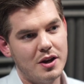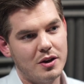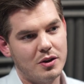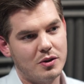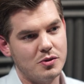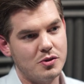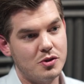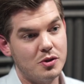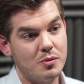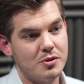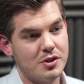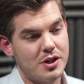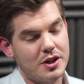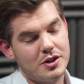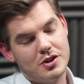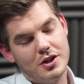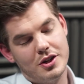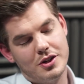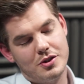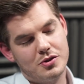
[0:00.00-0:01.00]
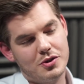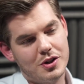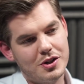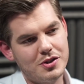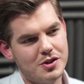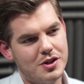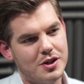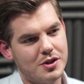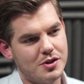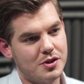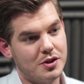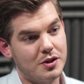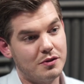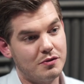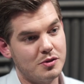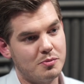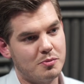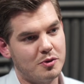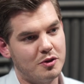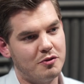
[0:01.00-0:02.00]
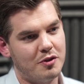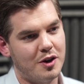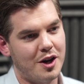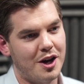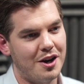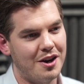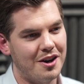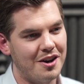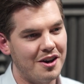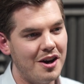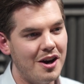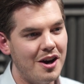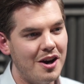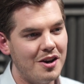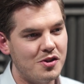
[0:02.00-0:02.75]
consumers actually trust their service provider